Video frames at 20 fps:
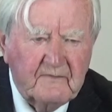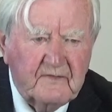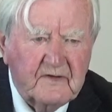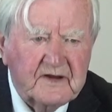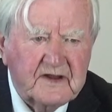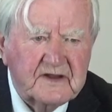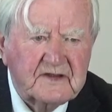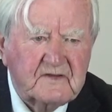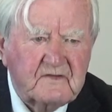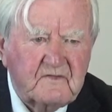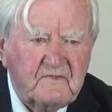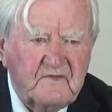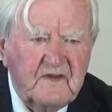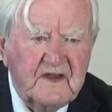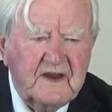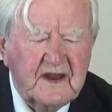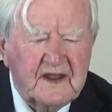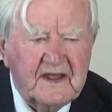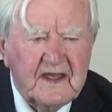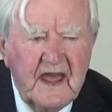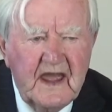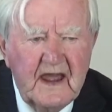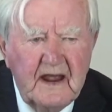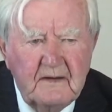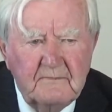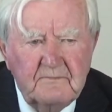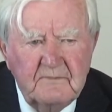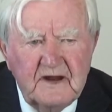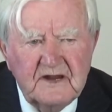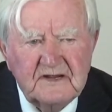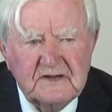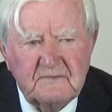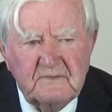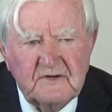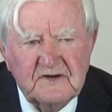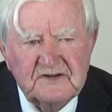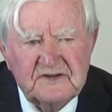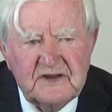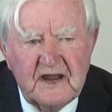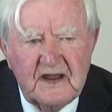for this Fine Gael Minister
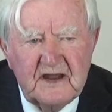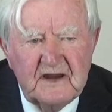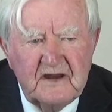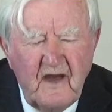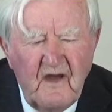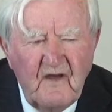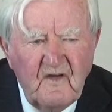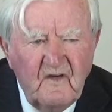for State,